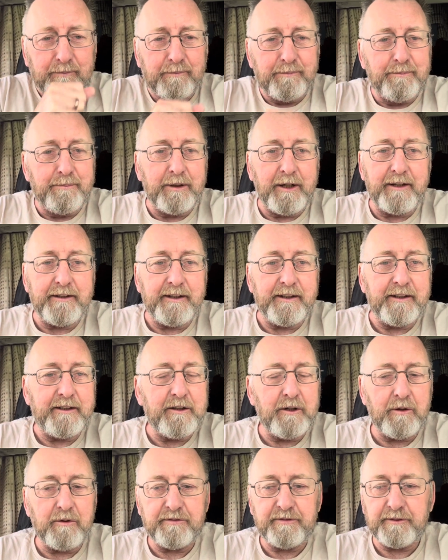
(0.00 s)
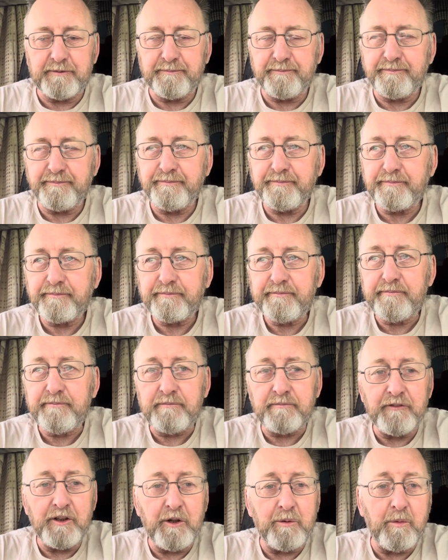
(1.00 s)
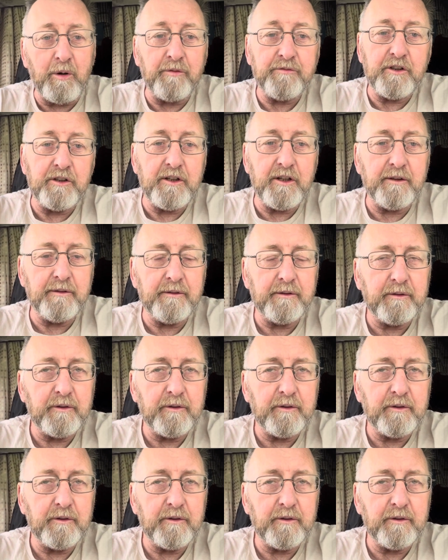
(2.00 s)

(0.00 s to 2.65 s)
Bloody cough. I'm off to the